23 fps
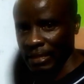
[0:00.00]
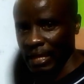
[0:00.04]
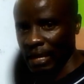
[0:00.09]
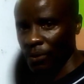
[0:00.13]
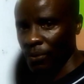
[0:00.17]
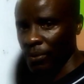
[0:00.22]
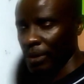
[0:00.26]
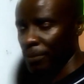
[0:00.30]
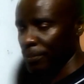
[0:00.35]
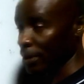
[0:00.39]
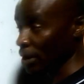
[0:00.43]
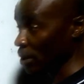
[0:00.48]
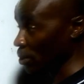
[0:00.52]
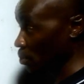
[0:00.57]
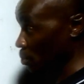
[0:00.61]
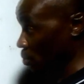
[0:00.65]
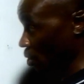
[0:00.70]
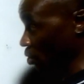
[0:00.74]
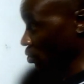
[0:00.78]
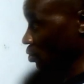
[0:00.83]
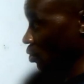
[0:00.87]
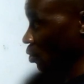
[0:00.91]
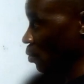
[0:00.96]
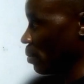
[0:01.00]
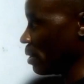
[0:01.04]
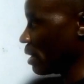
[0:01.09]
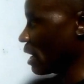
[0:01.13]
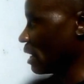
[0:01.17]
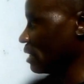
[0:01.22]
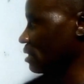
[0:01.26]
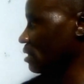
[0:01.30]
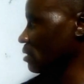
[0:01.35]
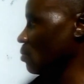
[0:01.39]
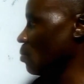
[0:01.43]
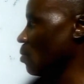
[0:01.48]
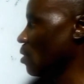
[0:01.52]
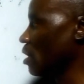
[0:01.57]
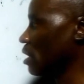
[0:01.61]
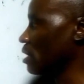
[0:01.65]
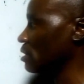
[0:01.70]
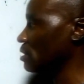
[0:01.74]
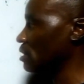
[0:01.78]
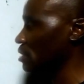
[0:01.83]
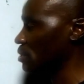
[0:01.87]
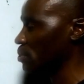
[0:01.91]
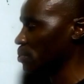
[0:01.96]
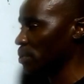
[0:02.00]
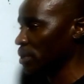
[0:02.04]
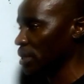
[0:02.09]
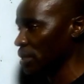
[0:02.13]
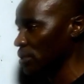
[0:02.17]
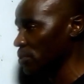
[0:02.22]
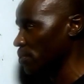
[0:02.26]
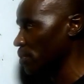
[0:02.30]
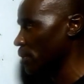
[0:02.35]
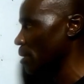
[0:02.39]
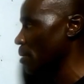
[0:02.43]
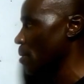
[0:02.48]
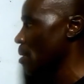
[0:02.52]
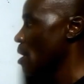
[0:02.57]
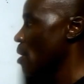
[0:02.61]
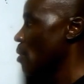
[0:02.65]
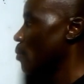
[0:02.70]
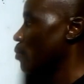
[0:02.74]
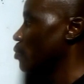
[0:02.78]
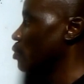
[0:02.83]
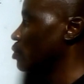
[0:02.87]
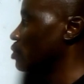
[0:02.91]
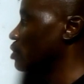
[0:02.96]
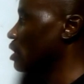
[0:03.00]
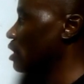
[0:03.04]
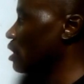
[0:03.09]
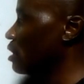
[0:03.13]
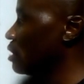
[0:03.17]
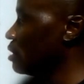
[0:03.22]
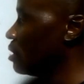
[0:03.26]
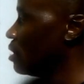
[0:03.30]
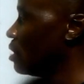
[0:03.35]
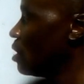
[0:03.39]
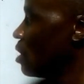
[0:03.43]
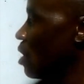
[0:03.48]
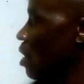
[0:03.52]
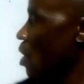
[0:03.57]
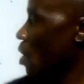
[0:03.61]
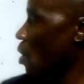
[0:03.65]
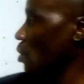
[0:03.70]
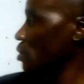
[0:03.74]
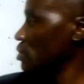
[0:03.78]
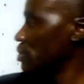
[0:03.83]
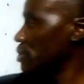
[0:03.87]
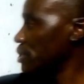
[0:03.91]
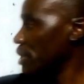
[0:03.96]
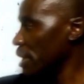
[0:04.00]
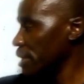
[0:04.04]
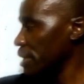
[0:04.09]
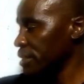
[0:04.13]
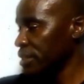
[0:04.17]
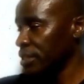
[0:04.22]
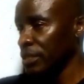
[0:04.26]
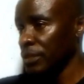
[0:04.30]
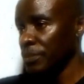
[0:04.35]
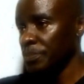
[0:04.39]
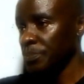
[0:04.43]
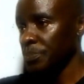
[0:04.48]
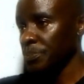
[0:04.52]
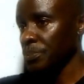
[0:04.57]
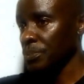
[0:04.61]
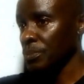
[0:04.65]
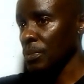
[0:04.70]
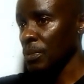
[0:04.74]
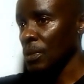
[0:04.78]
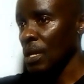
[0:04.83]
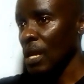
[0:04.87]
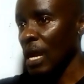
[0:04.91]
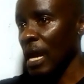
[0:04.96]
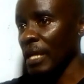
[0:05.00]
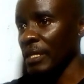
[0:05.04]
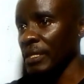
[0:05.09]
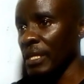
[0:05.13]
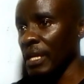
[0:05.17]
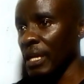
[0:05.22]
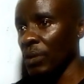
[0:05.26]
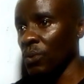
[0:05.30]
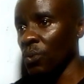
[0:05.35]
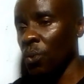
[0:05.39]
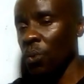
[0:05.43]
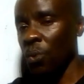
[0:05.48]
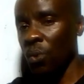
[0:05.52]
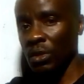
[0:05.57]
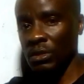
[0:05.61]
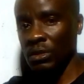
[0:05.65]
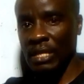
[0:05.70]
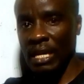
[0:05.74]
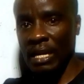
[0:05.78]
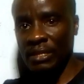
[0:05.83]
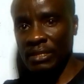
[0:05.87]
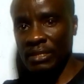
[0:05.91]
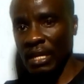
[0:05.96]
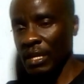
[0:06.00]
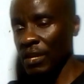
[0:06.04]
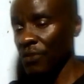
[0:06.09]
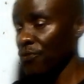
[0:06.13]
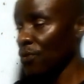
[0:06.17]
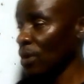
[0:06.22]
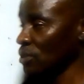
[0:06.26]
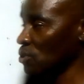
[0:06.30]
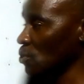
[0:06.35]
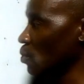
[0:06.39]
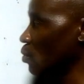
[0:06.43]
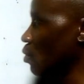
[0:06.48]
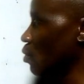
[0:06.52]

that way, but although we can still work it this way anyway, using 100 and then 1000. If you are to